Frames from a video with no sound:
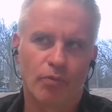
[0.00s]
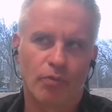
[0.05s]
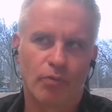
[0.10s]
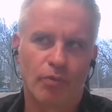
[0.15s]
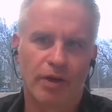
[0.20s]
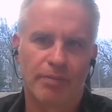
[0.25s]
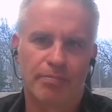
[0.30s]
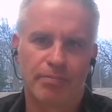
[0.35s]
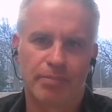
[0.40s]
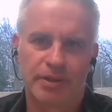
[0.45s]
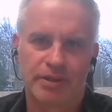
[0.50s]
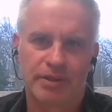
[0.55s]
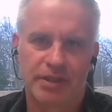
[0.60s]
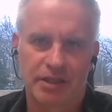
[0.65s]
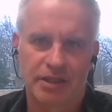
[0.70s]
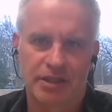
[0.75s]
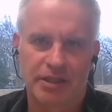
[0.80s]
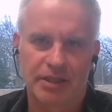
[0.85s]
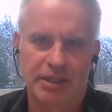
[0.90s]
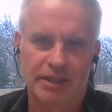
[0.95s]
we're
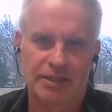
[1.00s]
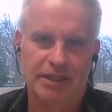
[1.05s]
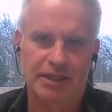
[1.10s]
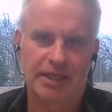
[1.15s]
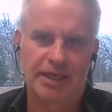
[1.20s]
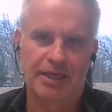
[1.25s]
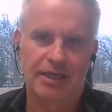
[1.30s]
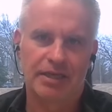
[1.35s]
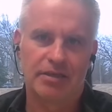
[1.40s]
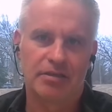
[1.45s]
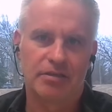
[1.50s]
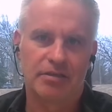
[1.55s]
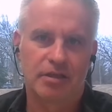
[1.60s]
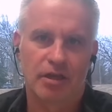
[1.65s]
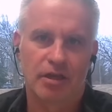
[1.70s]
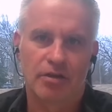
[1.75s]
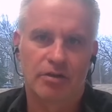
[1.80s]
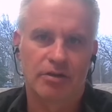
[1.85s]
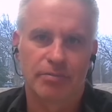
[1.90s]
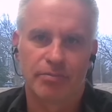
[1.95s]
positioned as a
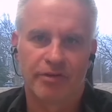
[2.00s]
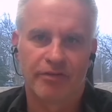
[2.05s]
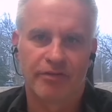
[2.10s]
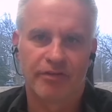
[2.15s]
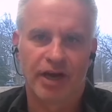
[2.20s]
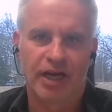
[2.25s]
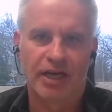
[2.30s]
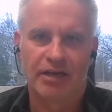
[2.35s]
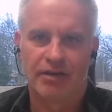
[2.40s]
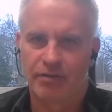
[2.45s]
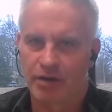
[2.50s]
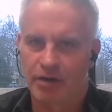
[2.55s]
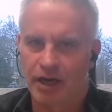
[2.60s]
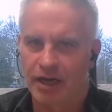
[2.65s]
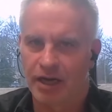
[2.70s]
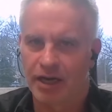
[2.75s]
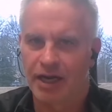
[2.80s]
solution provider and